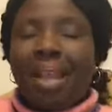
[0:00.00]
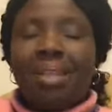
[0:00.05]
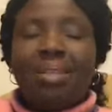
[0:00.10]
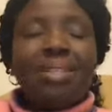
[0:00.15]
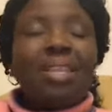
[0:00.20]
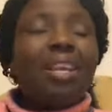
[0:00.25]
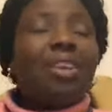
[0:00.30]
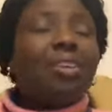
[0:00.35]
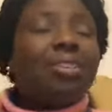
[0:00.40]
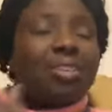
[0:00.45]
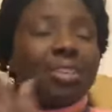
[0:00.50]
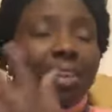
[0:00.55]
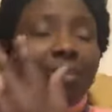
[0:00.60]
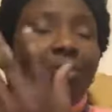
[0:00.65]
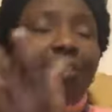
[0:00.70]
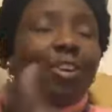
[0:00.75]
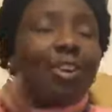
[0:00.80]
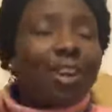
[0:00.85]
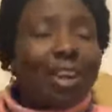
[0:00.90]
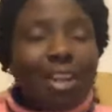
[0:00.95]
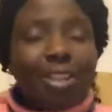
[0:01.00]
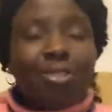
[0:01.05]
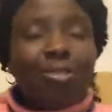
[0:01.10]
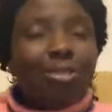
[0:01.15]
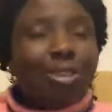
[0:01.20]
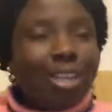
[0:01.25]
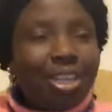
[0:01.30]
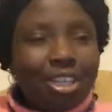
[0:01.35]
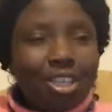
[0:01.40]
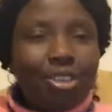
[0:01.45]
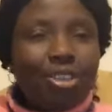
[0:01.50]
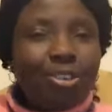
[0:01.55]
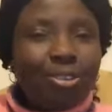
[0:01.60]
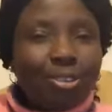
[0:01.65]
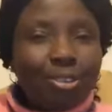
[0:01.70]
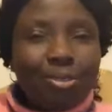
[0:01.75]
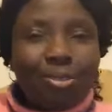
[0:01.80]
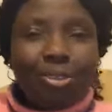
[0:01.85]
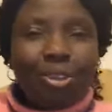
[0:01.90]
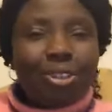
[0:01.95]
Tell yourself
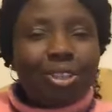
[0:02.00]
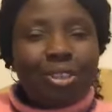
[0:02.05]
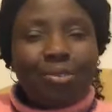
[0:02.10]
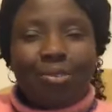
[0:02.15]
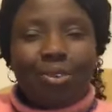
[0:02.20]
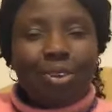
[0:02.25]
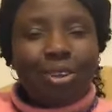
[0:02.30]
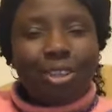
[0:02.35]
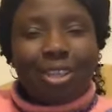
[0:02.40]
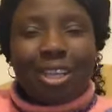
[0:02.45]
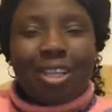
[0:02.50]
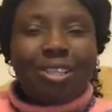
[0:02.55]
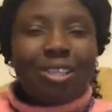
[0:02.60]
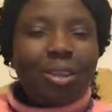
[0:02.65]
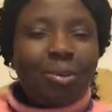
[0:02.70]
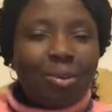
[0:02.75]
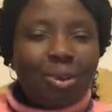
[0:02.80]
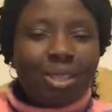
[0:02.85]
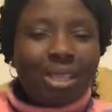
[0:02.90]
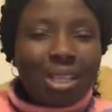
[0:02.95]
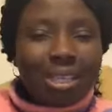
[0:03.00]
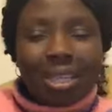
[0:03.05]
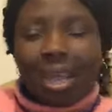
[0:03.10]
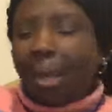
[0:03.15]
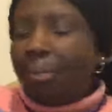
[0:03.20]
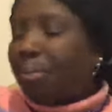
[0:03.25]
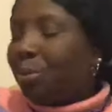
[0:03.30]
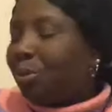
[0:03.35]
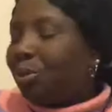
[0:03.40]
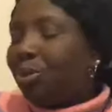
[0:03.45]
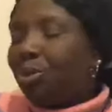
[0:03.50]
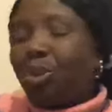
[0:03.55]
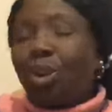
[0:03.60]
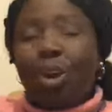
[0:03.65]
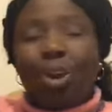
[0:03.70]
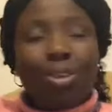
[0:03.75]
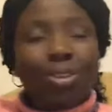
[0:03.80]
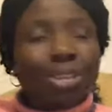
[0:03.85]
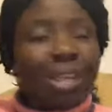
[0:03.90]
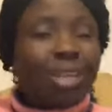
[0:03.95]
congratulations. You don't even understand what has happened.
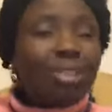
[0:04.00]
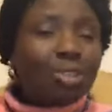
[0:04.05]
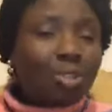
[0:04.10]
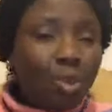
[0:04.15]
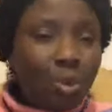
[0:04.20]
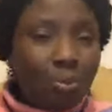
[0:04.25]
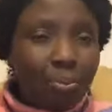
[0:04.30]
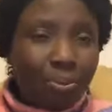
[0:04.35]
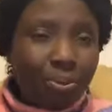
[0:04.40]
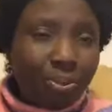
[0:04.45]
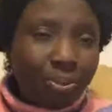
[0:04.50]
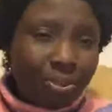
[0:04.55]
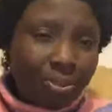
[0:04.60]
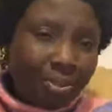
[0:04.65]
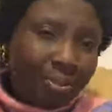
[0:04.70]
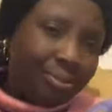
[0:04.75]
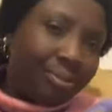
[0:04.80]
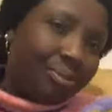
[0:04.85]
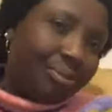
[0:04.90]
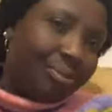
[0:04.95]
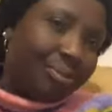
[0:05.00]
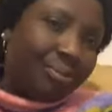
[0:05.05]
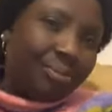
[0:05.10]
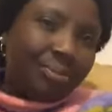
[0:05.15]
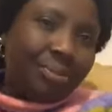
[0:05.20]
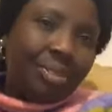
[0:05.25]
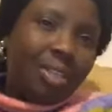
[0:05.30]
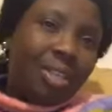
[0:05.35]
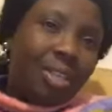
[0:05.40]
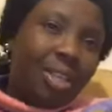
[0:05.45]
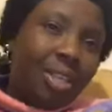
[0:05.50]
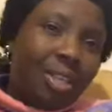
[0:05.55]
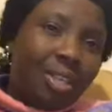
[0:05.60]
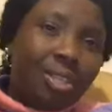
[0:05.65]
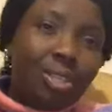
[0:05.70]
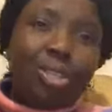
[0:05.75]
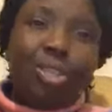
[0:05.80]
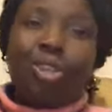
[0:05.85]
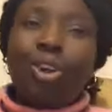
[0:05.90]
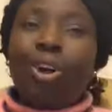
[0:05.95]
Doors has opened.
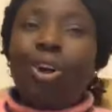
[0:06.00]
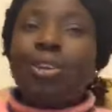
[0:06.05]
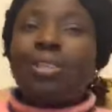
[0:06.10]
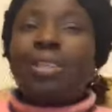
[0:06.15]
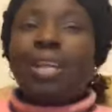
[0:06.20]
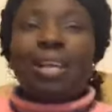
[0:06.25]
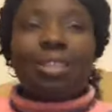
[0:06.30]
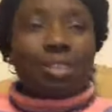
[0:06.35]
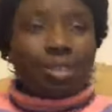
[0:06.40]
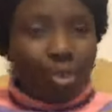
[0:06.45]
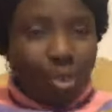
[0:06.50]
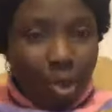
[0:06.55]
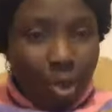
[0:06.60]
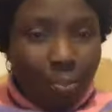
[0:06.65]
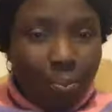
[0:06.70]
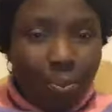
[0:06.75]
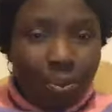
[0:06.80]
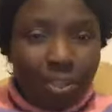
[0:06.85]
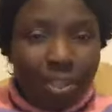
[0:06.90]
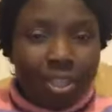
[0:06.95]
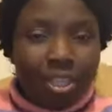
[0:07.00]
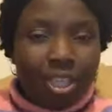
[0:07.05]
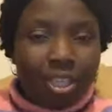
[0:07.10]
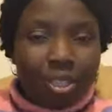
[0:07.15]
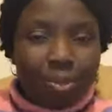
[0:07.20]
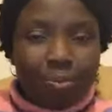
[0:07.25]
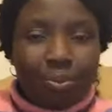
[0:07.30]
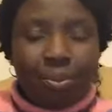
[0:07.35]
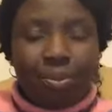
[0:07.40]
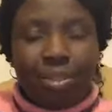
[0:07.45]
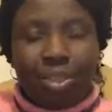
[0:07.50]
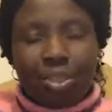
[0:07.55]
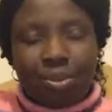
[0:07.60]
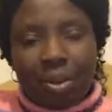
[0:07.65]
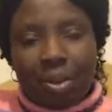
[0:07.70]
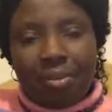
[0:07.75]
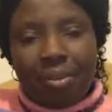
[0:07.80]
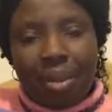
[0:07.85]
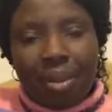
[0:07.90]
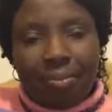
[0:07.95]
Doors has opened in the
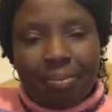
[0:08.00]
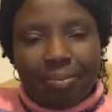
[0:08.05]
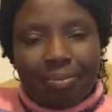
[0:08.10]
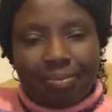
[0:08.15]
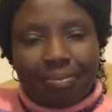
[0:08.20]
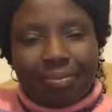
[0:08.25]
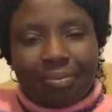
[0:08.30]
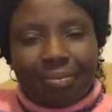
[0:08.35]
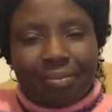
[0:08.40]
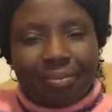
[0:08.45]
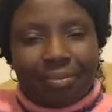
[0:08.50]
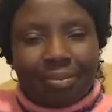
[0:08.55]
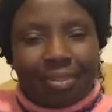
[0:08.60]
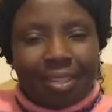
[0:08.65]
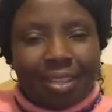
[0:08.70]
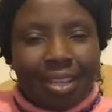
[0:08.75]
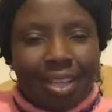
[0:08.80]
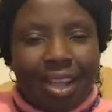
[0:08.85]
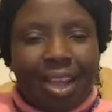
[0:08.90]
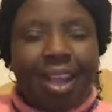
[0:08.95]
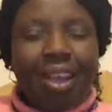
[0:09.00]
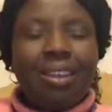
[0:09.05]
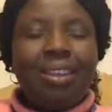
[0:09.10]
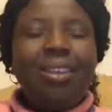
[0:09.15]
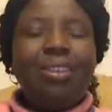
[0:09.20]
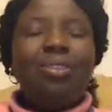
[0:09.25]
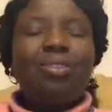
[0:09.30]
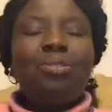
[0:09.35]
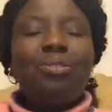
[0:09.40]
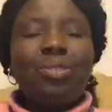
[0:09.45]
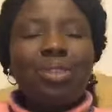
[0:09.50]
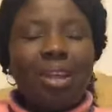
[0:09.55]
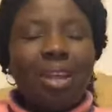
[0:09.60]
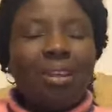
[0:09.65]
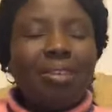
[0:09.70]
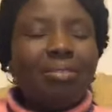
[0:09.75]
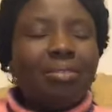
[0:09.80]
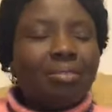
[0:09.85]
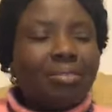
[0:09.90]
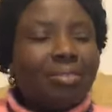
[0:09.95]
spiritual realm. Hallelujah.
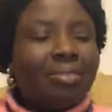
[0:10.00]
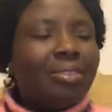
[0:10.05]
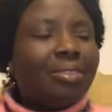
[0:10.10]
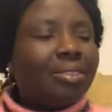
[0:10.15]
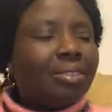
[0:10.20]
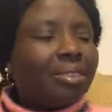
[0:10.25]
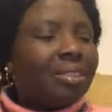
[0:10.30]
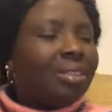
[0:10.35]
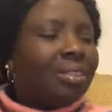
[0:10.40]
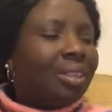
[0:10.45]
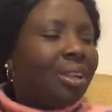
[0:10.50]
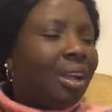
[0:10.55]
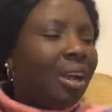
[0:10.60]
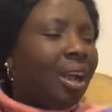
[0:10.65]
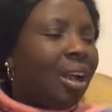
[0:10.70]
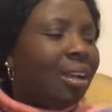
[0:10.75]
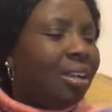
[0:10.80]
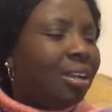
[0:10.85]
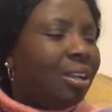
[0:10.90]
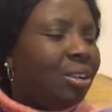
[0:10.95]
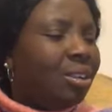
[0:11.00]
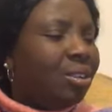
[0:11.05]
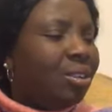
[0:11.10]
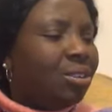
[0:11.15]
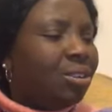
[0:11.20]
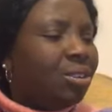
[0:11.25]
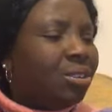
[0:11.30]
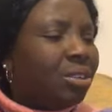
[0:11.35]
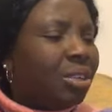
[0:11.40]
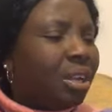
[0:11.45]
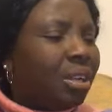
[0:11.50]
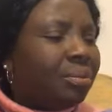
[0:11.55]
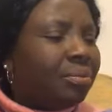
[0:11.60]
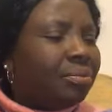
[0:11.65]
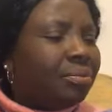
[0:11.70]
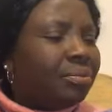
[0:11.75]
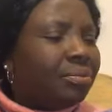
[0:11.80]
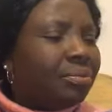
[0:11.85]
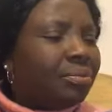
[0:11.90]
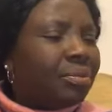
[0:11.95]
Hallelujah.
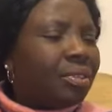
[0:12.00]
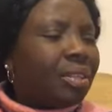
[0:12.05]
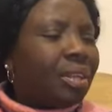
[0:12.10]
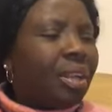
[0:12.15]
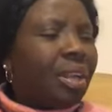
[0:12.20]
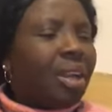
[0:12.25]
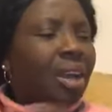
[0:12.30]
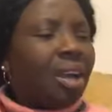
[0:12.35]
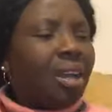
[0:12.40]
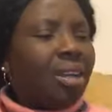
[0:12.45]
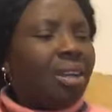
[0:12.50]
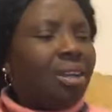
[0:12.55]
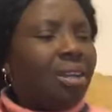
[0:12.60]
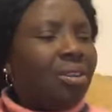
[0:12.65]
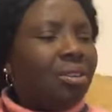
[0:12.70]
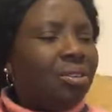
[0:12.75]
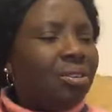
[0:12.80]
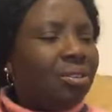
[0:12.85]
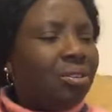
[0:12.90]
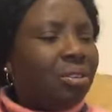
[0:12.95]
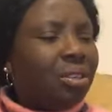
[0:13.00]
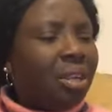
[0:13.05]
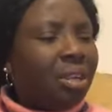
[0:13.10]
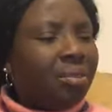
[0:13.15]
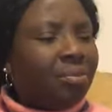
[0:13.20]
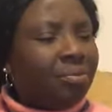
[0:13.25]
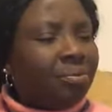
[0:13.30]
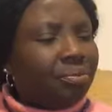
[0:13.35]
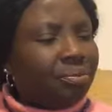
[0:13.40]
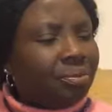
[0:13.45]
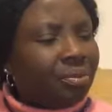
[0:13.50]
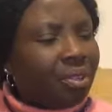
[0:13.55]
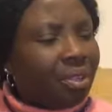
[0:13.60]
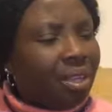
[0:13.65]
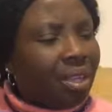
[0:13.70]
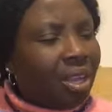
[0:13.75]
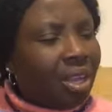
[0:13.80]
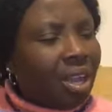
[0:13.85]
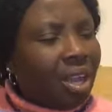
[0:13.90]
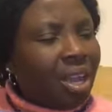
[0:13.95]
Hallelujah.
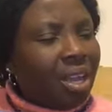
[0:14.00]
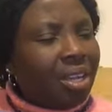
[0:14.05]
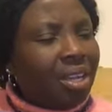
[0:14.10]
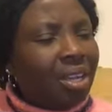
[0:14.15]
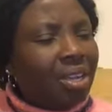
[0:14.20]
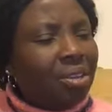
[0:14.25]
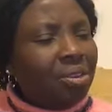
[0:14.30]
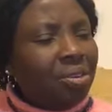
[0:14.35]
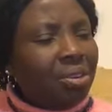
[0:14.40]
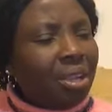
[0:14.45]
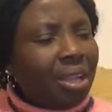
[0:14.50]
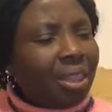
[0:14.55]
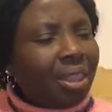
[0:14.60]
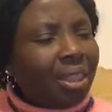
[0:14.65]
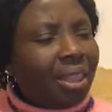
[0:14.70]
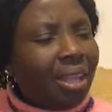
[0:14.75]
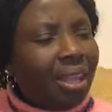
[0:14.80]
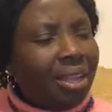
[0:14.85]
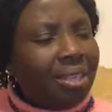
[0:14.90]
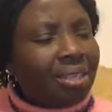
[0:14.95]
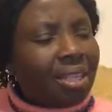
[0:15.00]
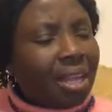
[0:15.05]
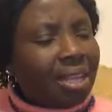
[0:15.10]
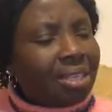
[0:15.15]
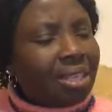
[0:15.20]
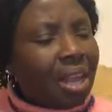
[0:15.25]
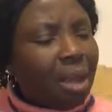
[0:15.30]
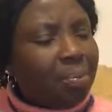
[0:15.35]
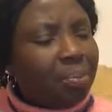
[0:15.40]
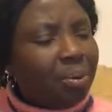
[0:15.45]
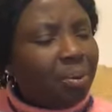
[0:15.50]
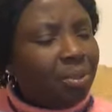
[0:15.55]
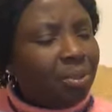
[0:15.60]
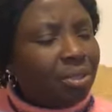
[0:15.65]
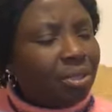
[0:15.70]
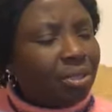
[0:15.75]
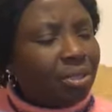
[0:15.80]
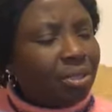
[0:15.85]
Hallelujah. Things has happened.